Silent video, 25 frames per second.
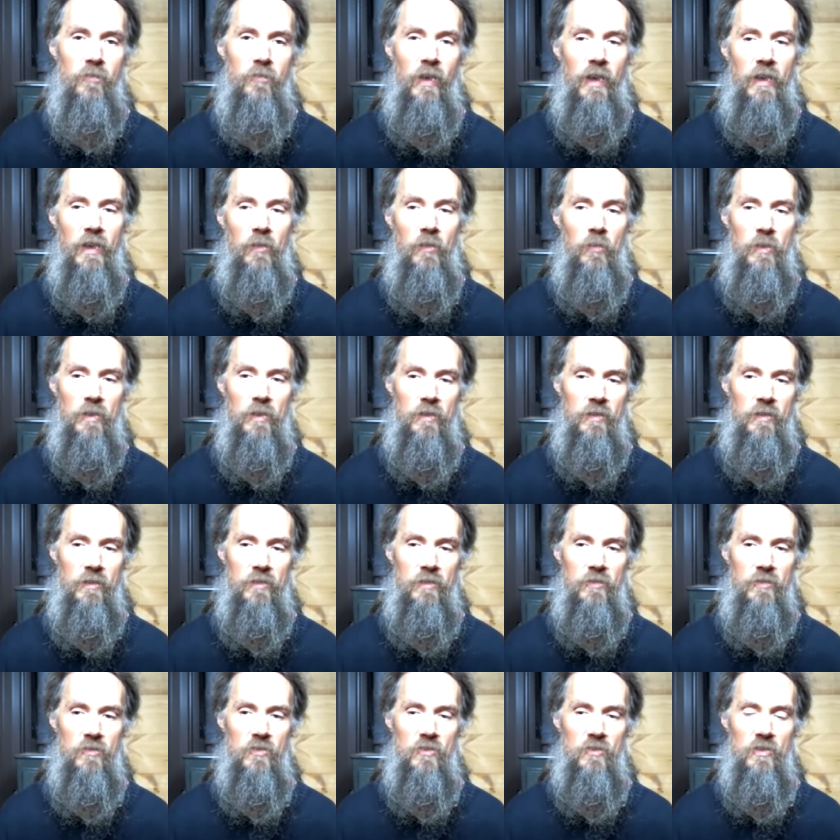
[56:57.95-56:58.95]
fighting with it
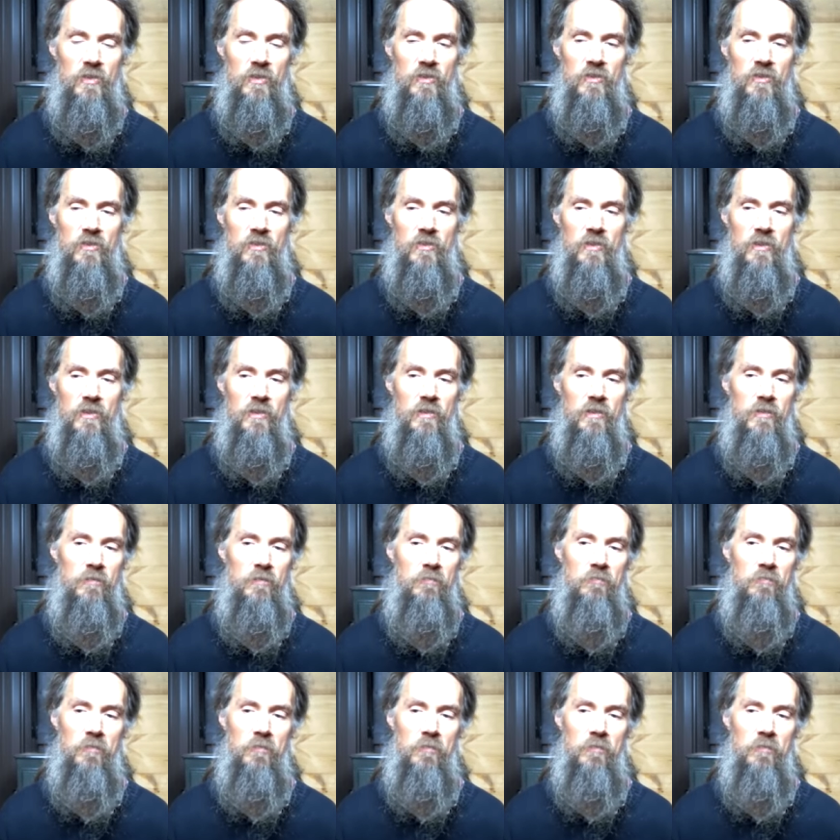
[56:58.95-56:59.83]
is just uh,